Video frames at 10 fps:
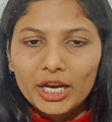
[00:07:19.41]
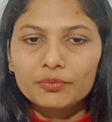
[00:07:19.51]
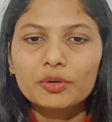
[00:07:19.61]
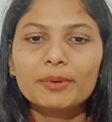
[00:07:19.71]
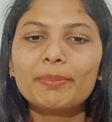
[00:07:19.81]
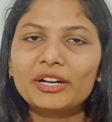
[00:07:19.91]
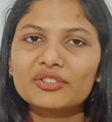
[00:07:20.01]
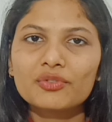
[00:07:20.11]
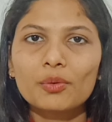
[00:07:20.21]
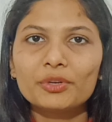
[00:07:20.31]
it would be
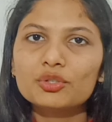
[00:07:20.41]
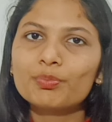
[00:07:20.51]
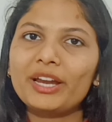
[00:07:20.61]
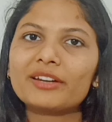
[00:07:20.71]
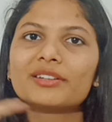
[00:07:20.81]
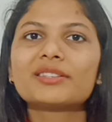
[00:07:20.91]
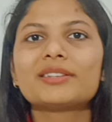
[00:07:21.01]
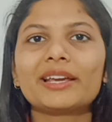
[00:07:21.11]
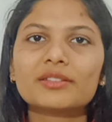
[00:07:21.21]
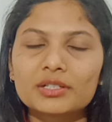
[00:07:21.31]
better for me to practice
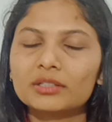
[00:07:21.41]
next